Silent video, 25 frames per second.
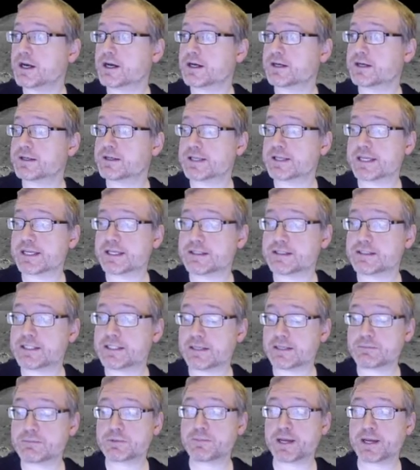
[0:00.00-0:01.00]
in
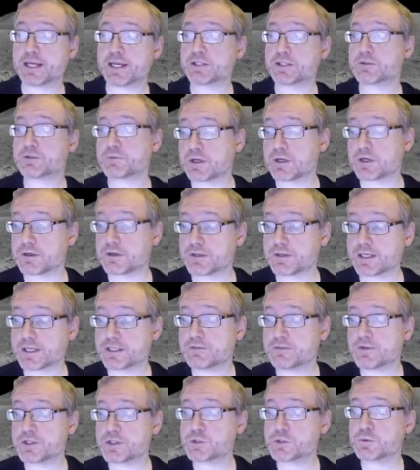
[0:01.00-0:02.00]
deep space, where
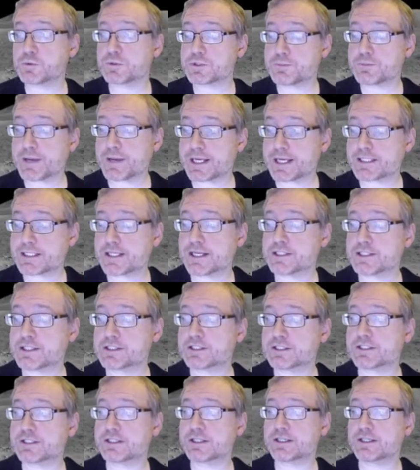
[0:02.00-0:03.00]
individual space
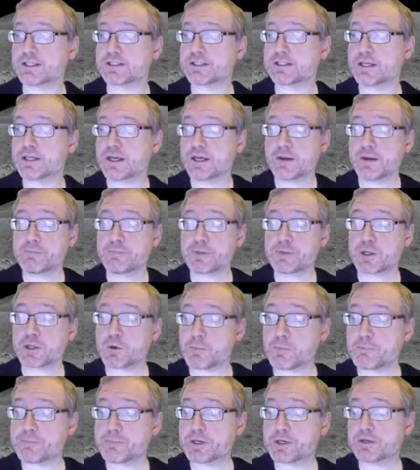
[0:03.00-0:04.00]
agencies
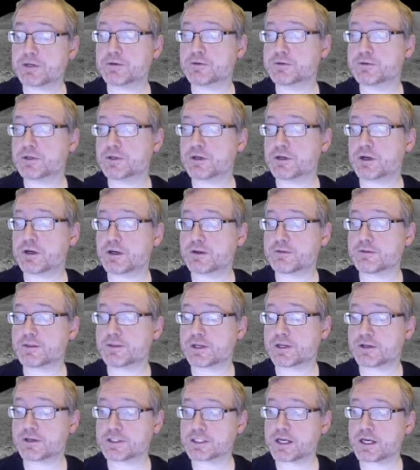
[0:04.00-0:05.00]
build
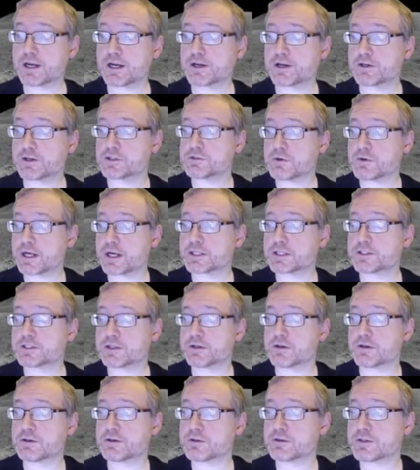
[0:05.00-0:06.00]
their entire
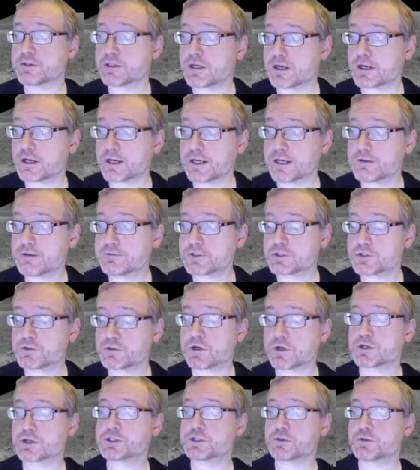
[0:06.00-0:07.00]
direct-to-Earth
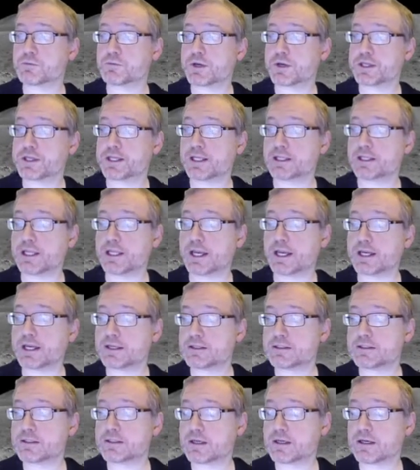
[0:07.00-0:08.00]
infrastructure when they
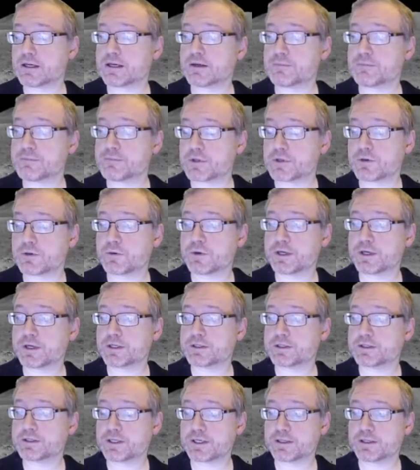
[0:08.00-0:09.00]
land
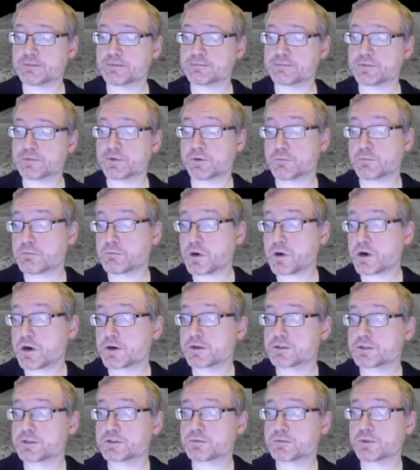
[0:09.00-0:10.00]
on
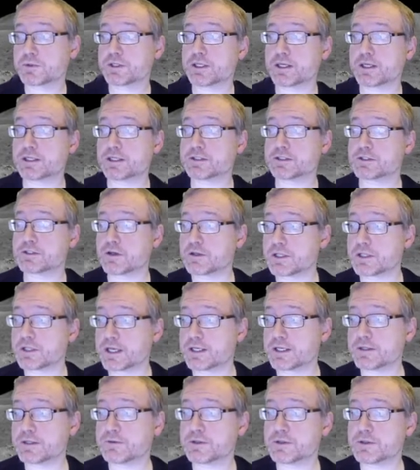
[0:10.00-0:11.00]
Mars, when they start
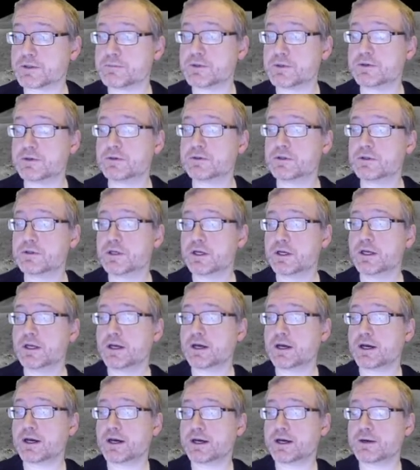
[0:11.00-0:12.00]
landing on the Moon,
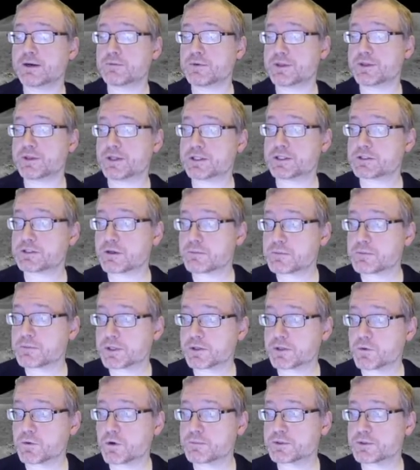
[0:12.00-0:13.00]
when they start
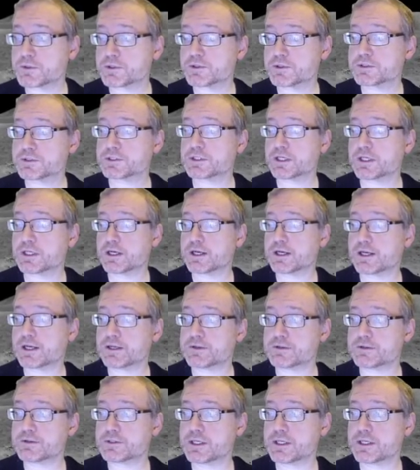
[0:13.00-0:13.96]
putting orbiters and other deep